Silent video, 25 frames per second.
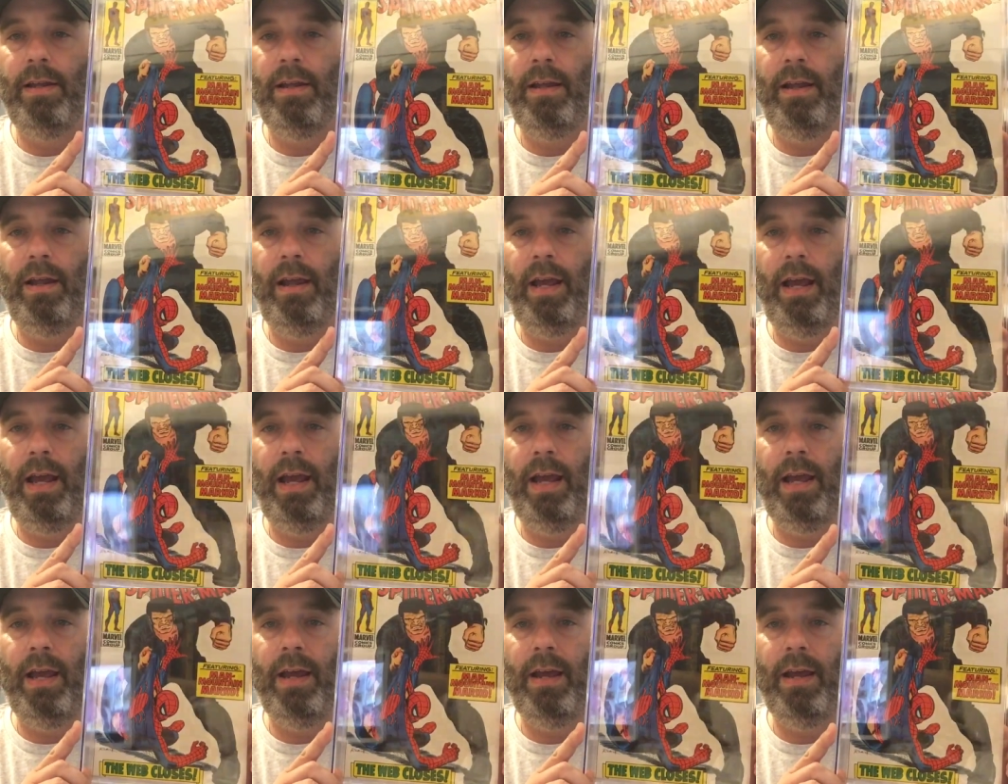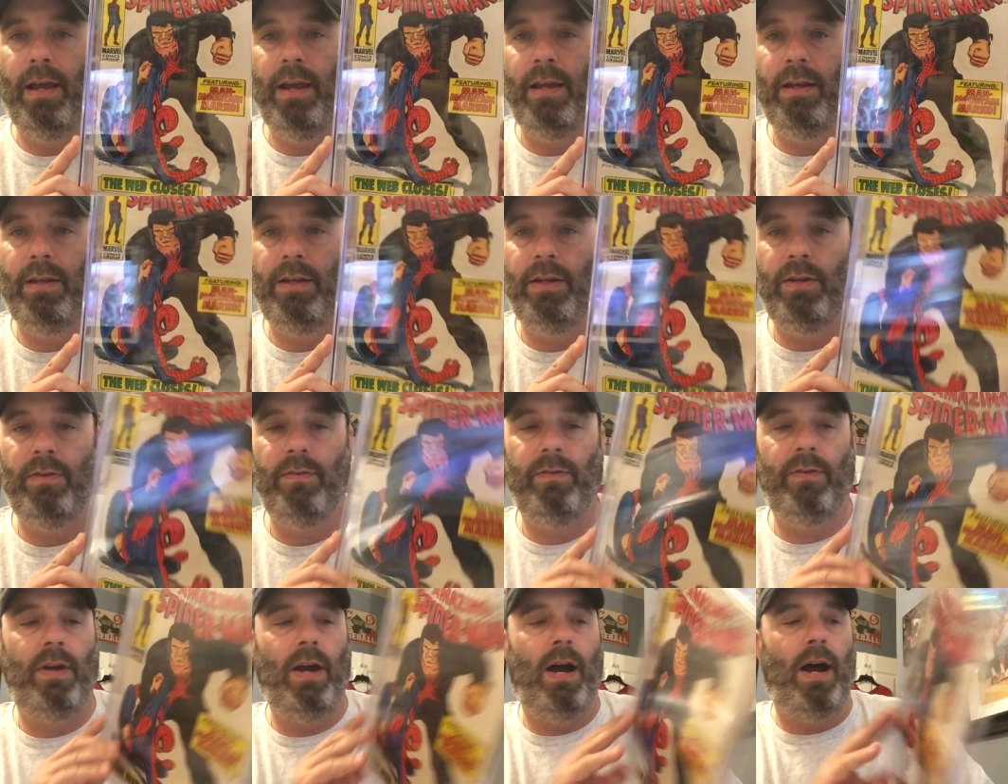And
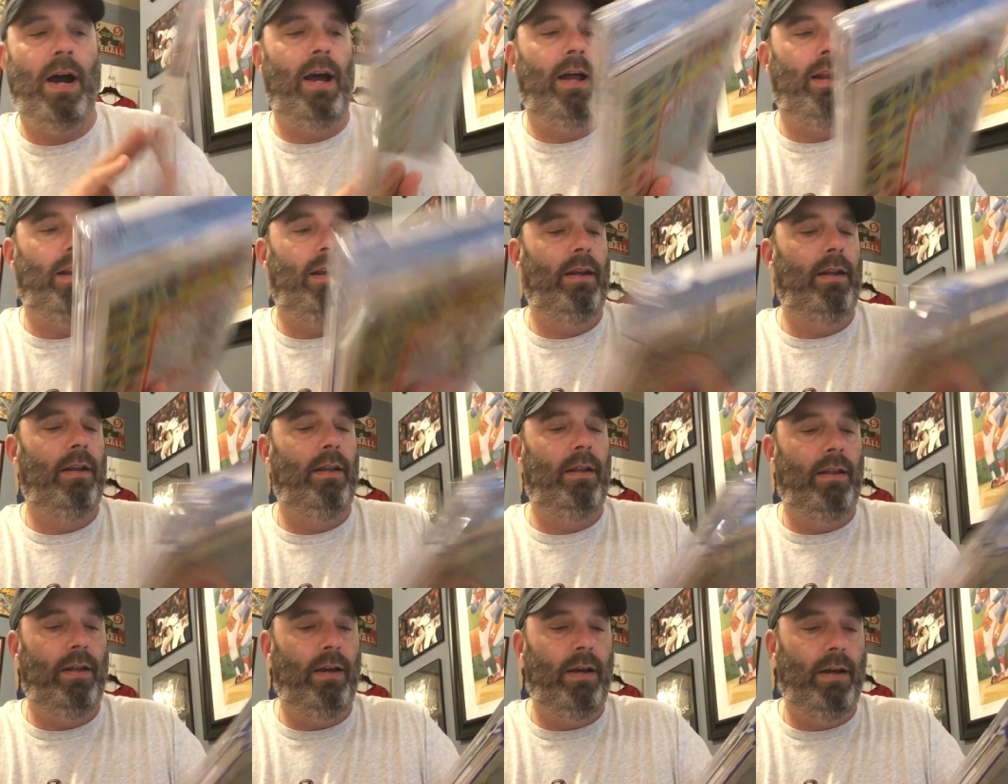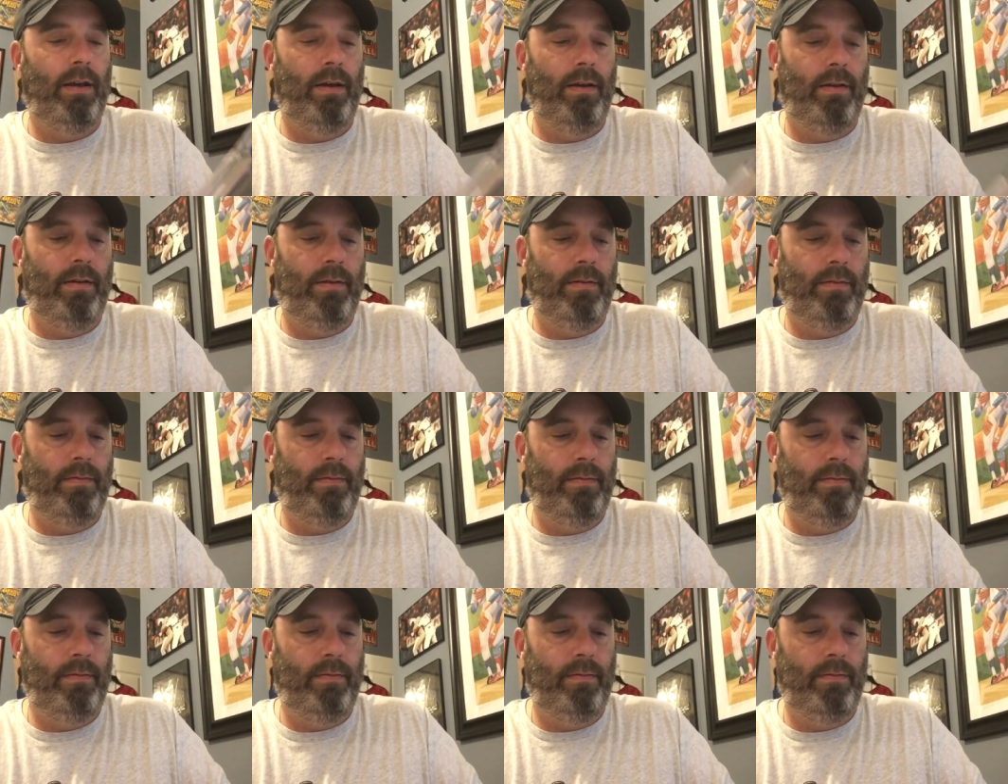you've got the
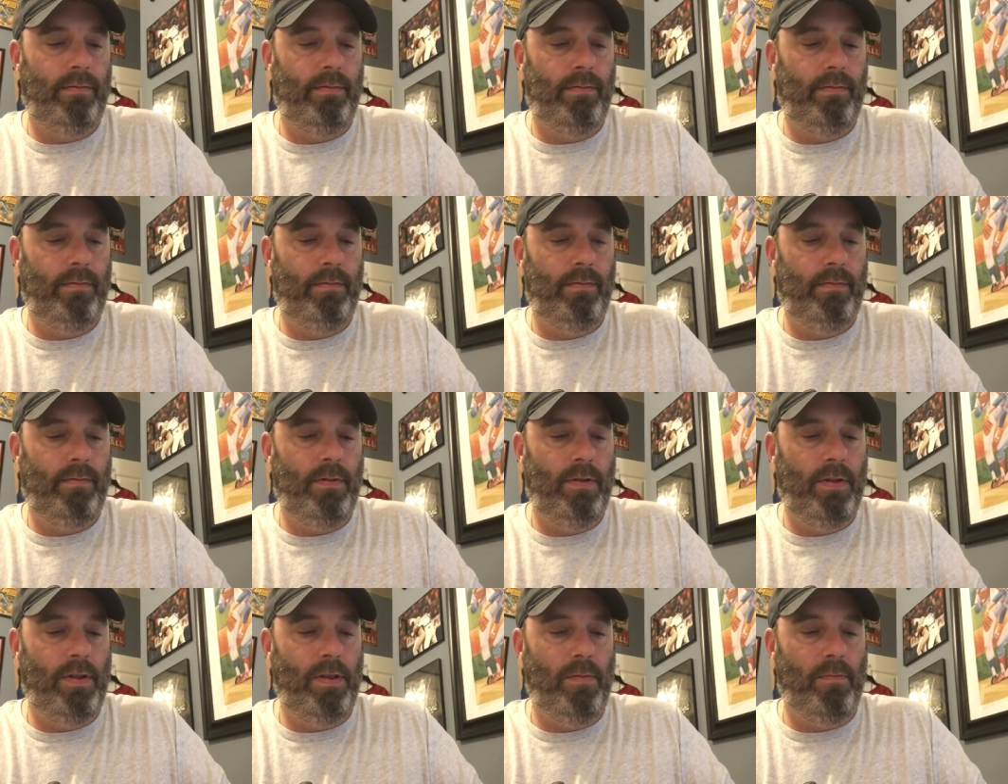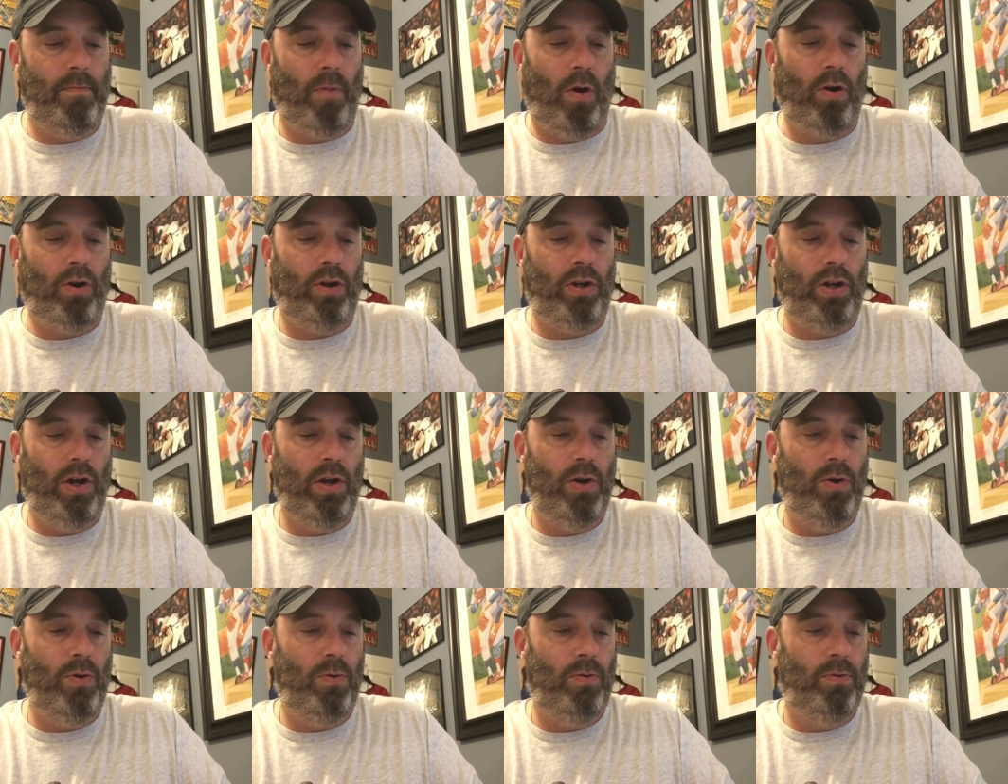
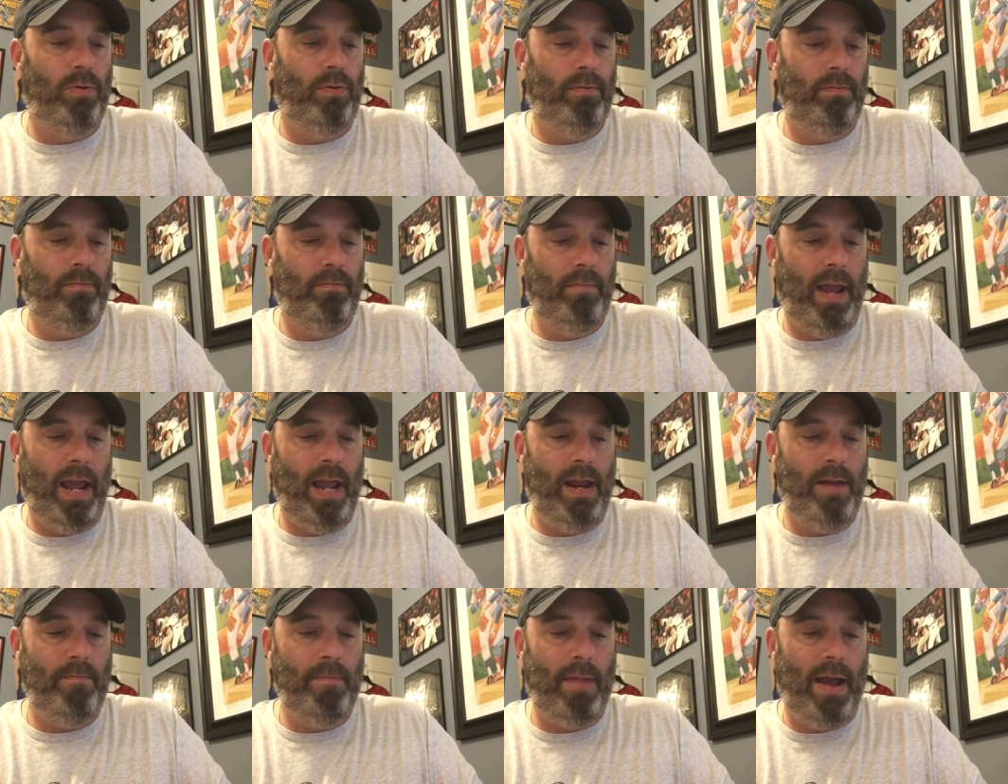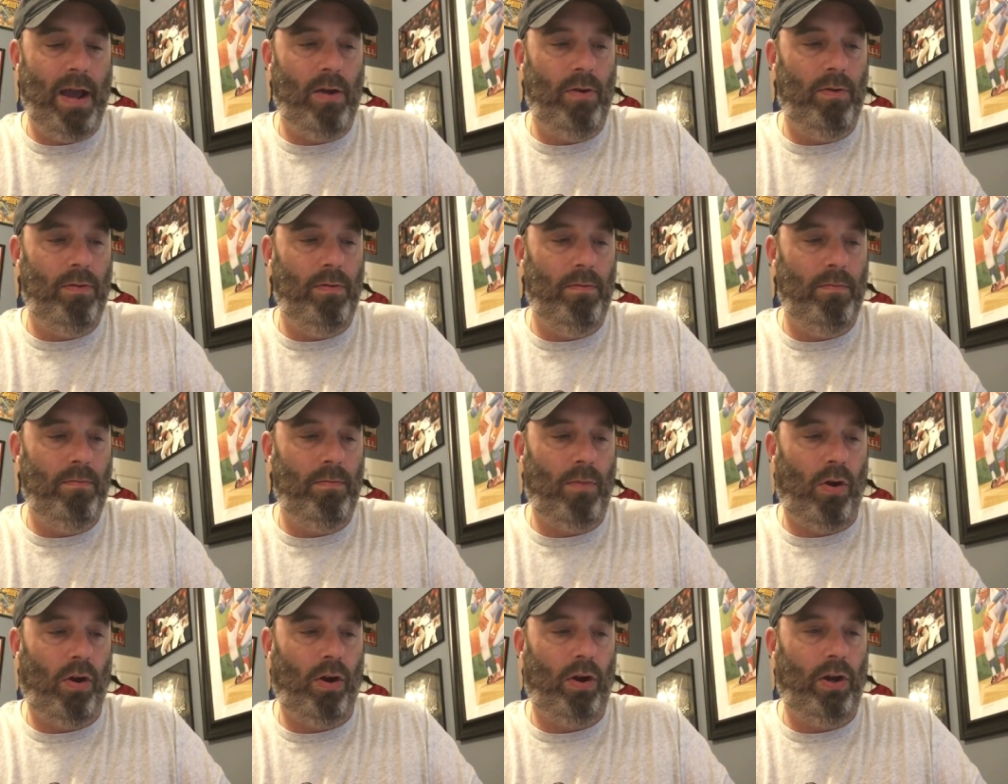Marco, Man Mountain
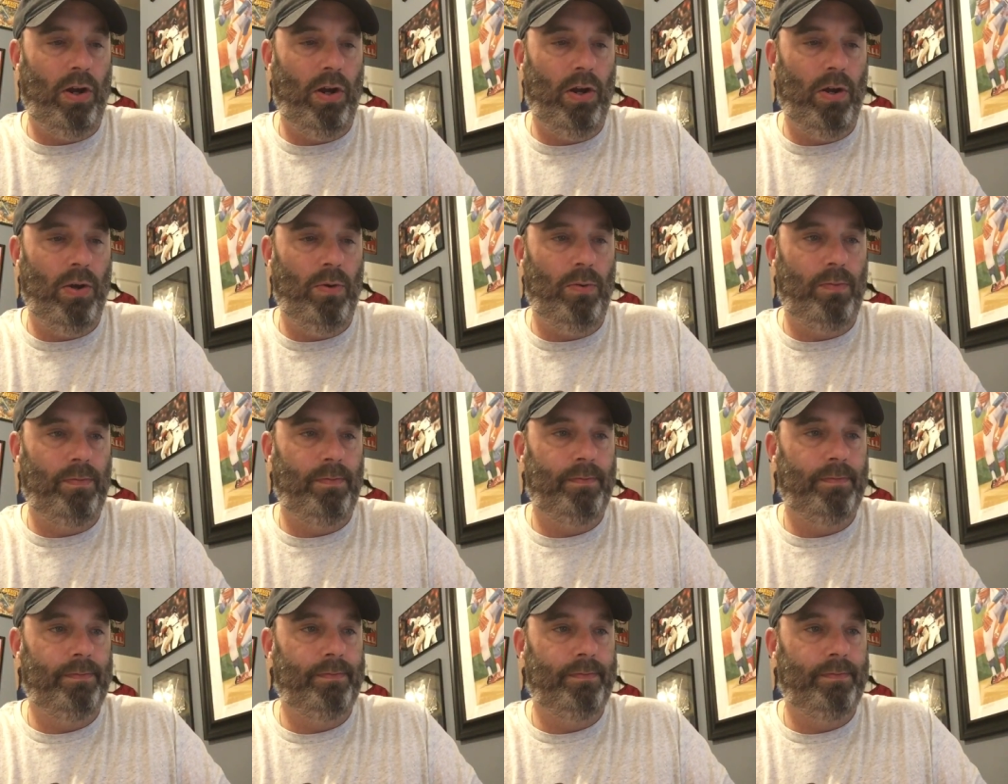Marco.